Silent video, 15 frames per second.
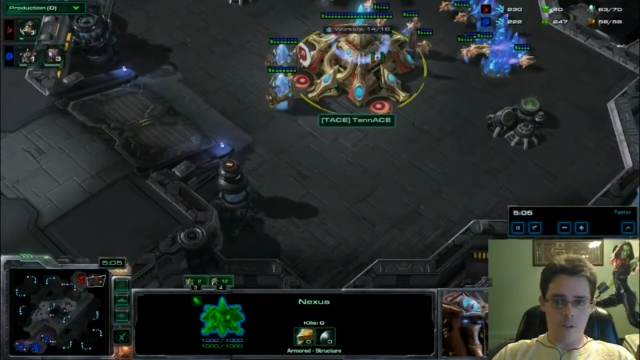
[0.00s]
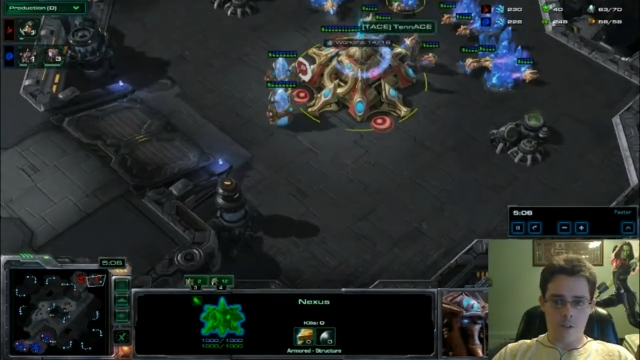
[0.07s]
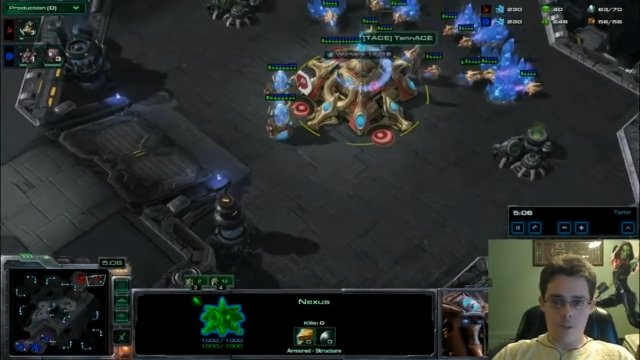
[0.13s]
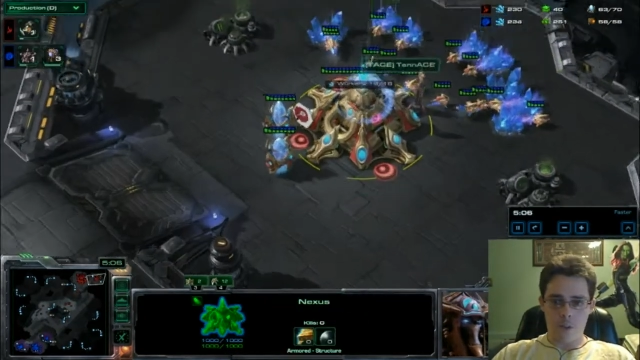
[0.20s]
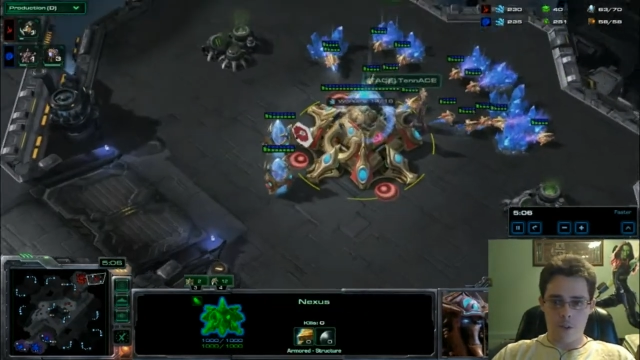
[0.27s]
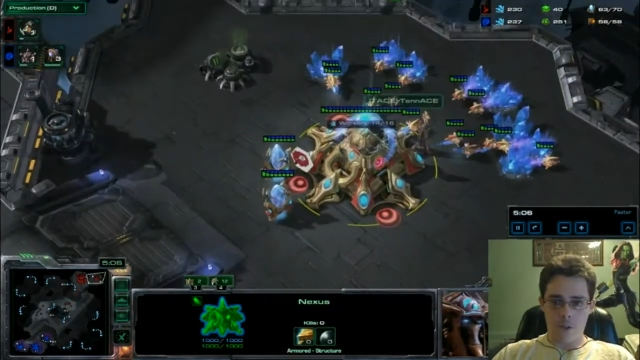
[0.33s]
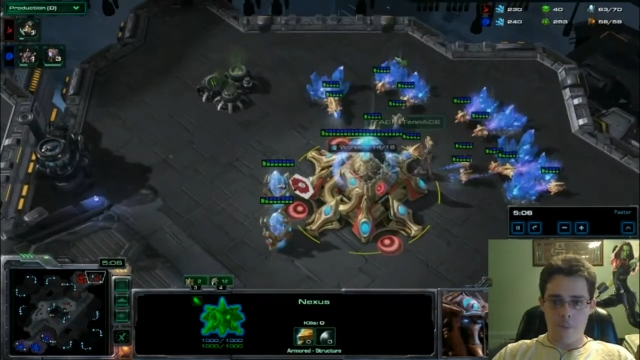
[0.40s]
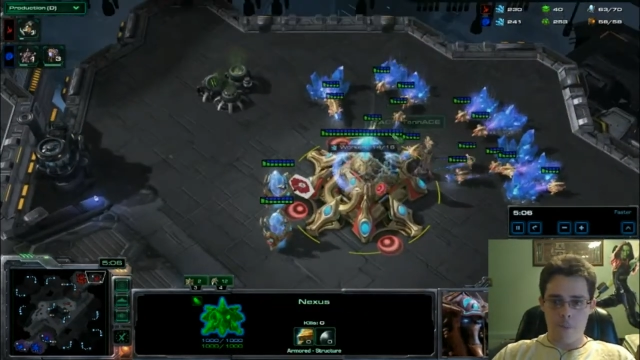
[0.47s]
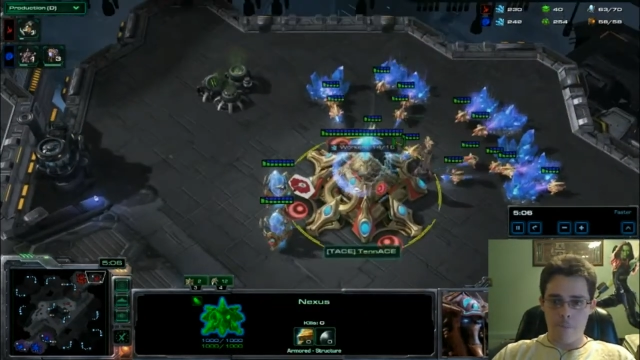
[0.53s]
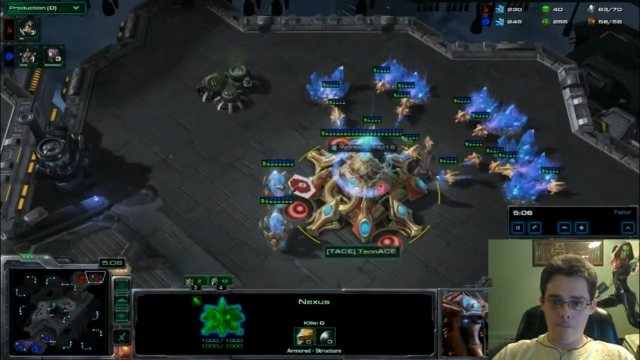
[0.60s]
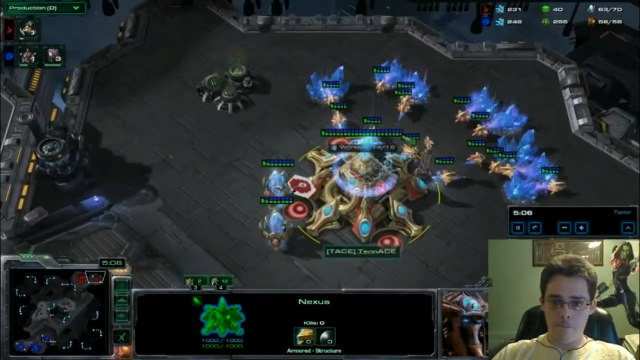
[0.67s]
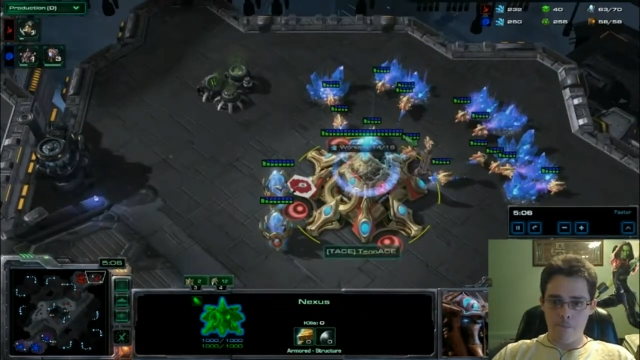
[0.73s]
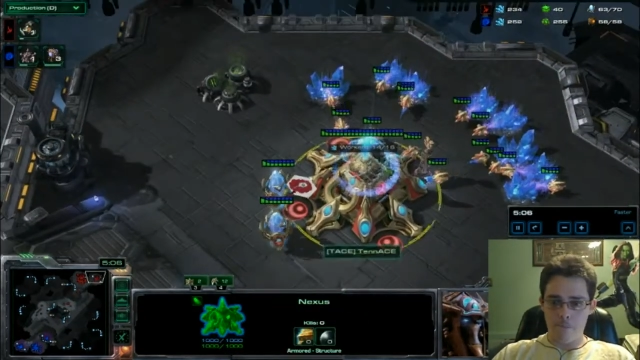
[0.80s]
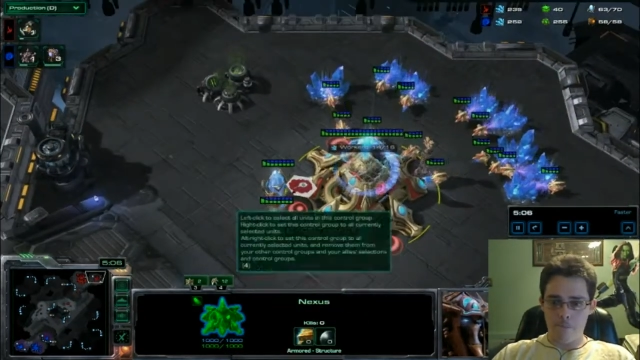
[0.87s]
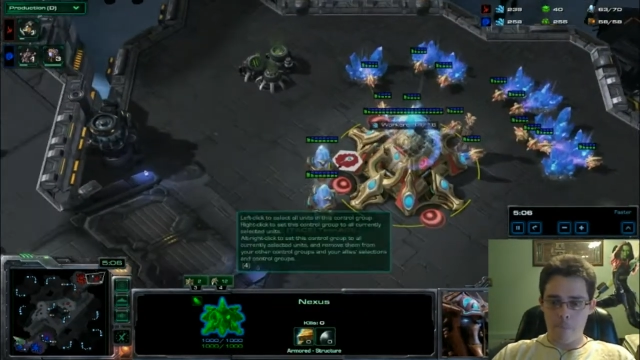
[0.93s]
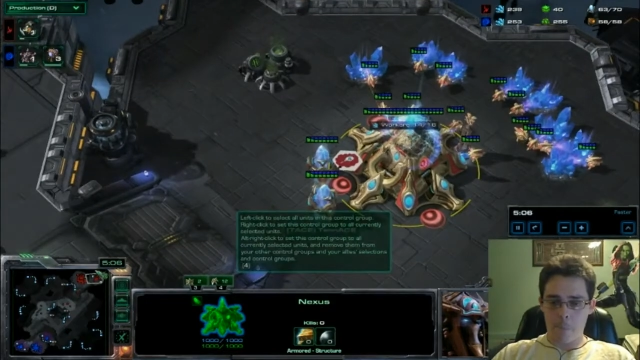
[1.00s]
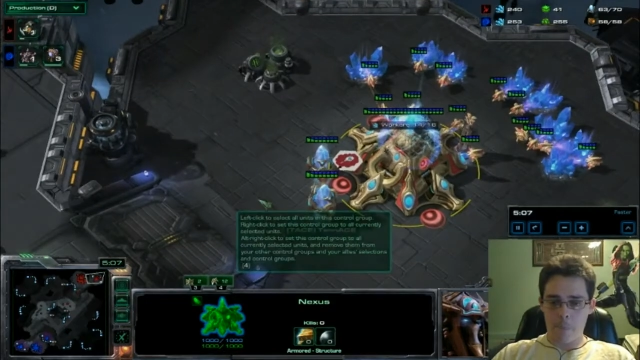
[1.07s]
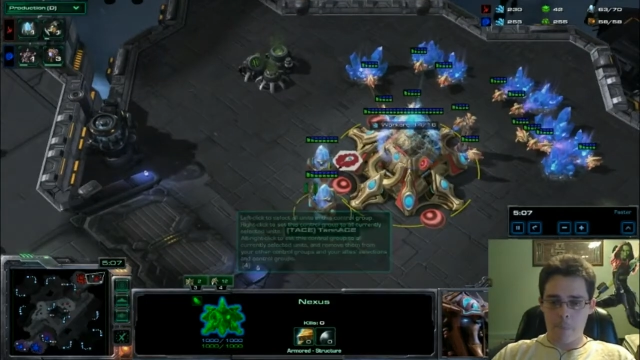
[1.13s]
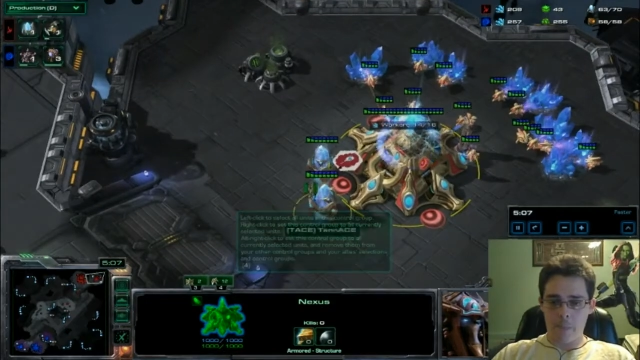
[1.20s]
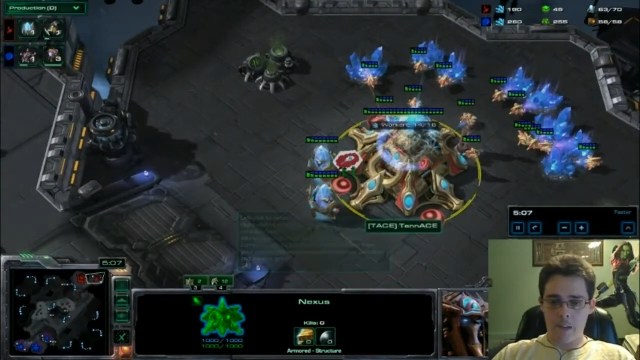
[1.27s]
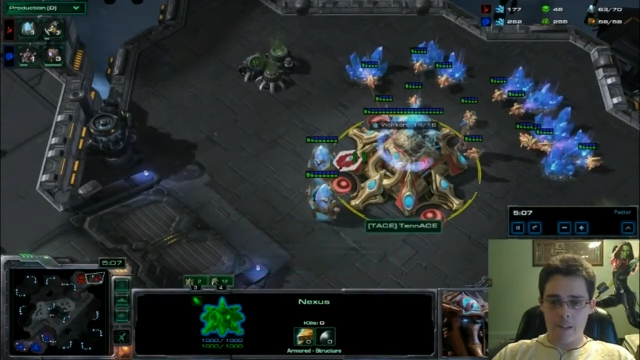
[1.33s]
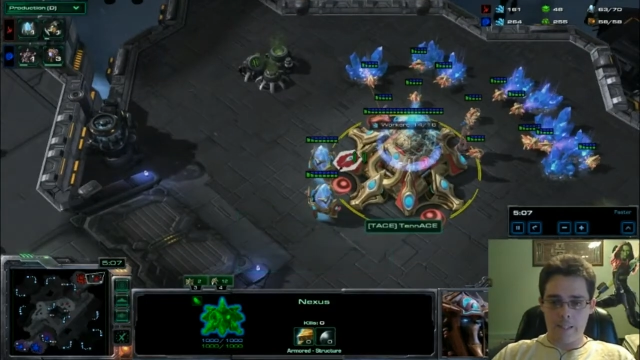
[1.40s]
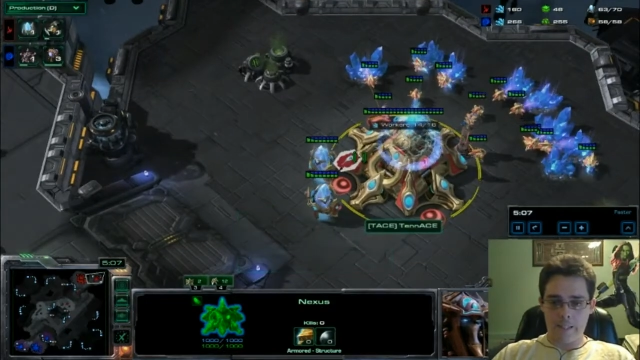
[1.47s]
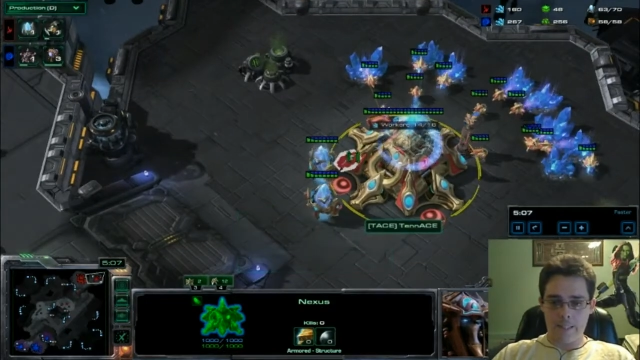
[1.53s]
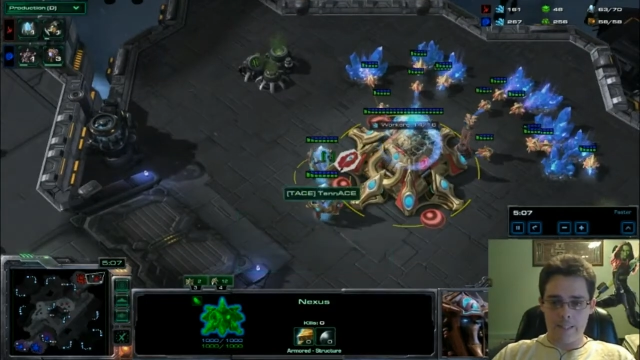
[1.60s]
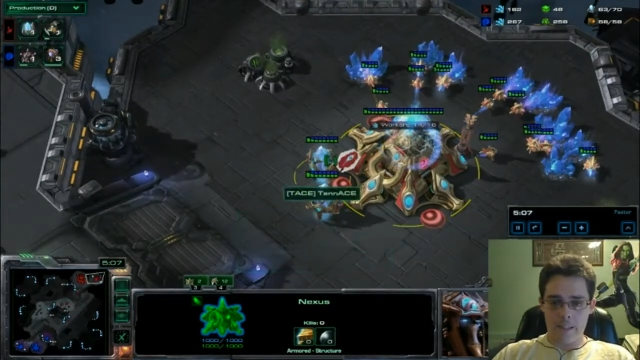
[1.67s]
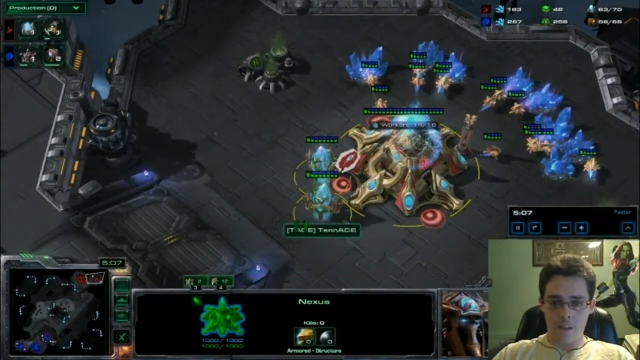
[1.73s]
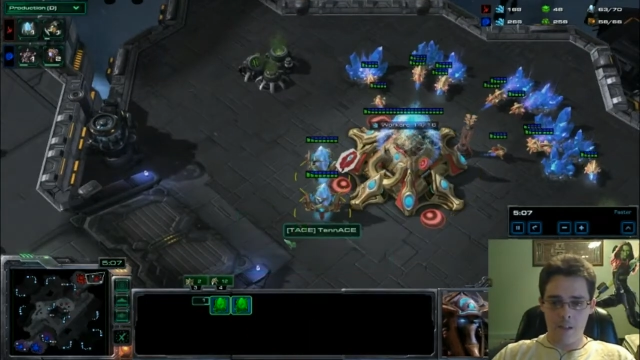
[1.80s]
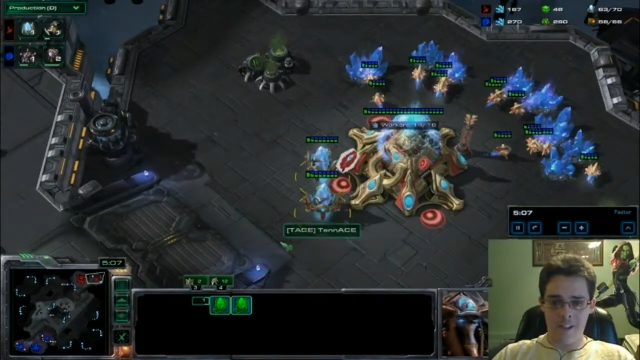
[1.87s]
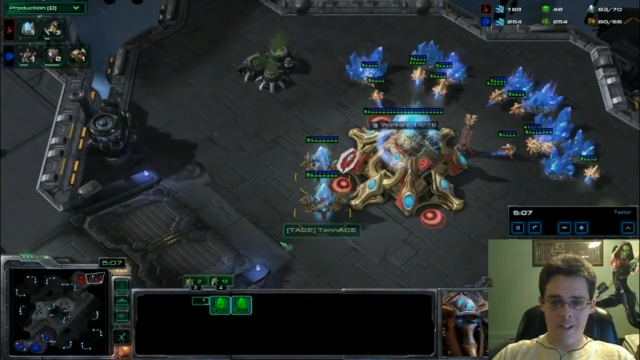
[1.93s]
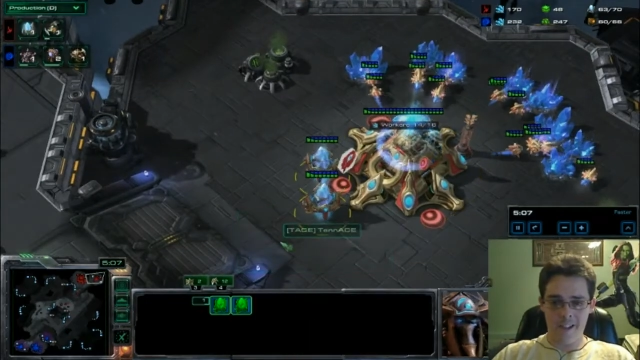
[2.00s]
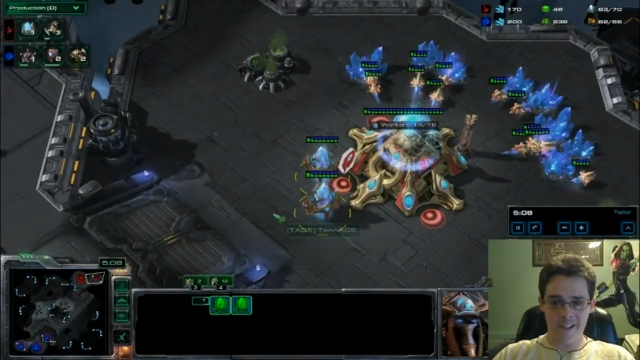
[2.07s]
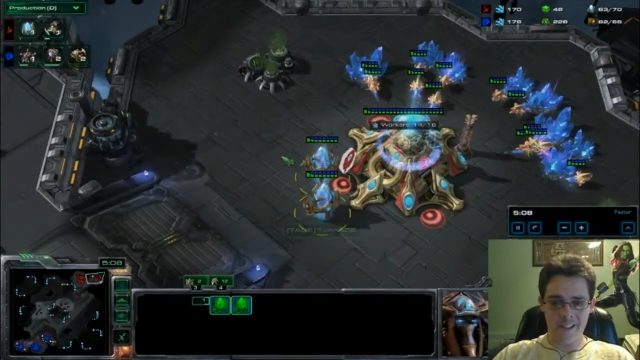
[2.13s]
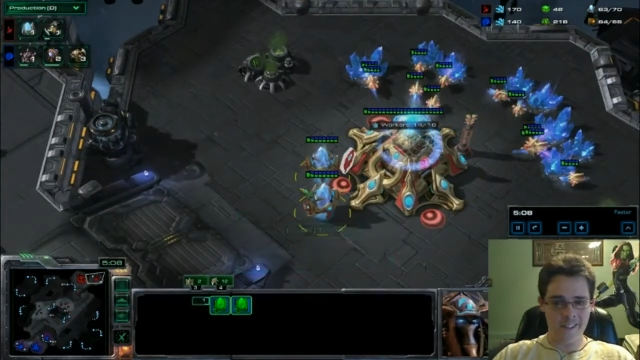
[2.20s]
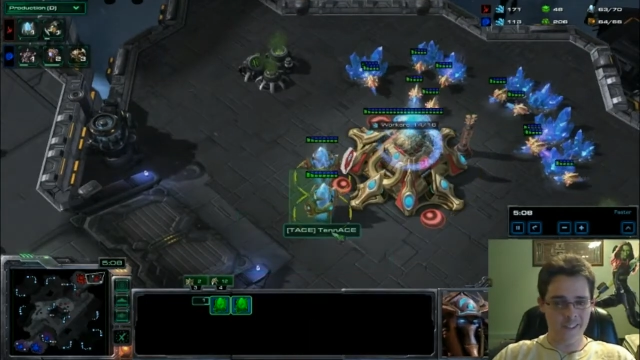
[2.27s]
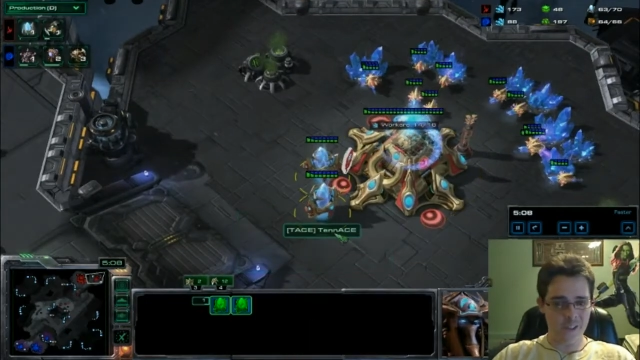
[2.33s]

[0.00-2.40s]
So I like that.